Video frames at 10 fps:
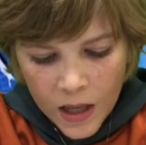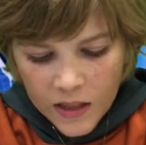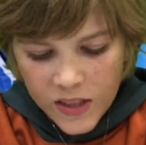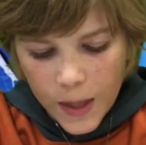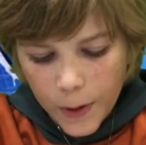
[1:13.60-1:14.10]

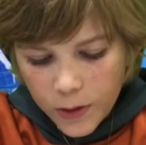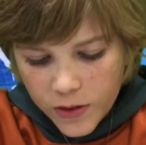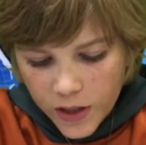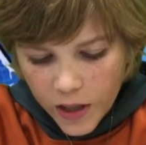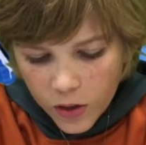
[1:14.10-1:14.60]
Sam
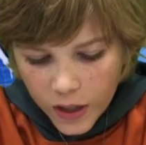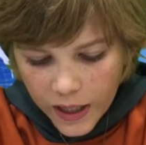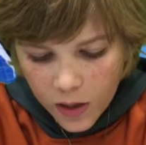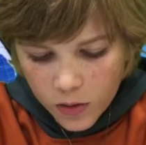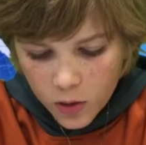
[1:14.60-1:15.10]
Houston held a
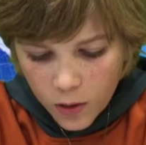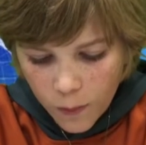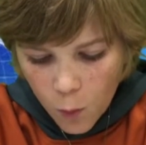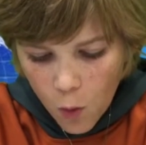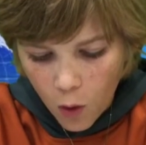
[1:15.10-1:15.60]
council
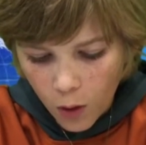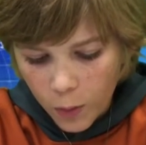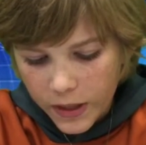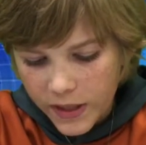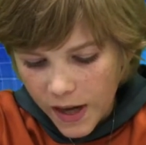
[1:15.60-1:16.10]
of war
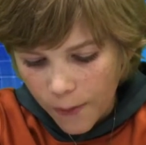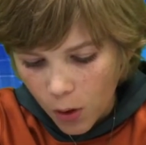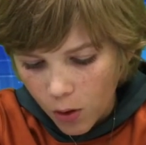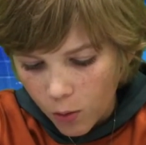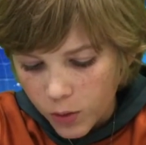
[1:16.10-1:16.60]
with
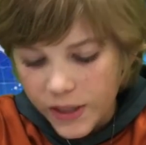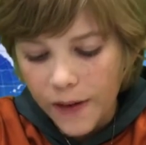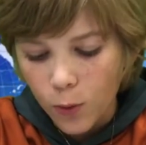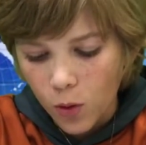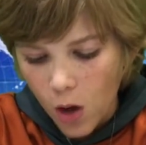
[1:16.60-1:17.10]
sever-
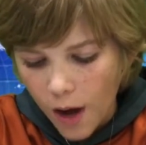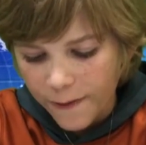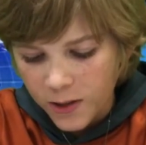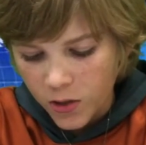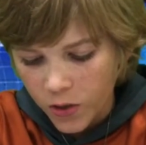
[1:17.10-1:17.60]
several
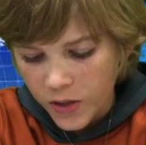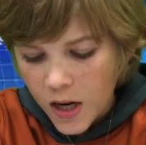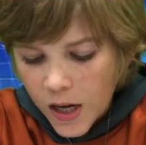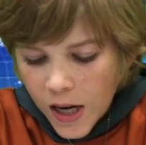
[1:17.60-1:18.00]
officers,